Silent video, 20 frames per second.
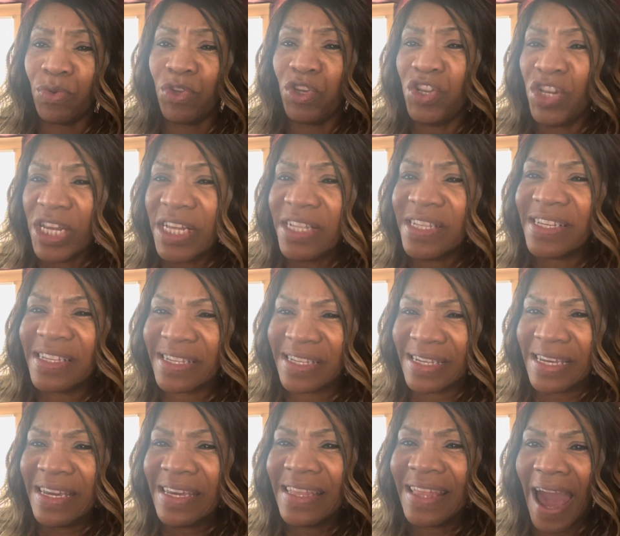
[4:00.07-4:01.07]
You need to
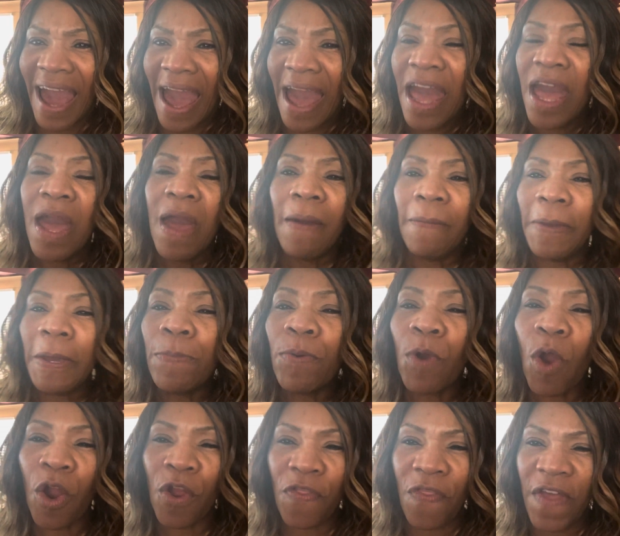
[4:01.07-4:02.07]
see that people
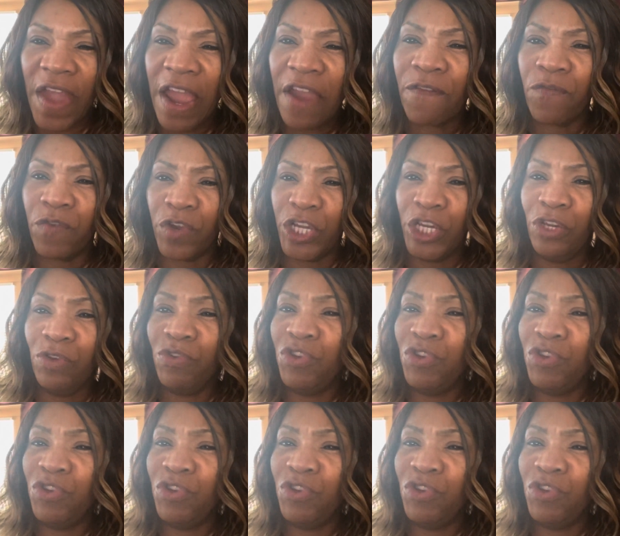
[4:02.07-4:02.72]
are there for you.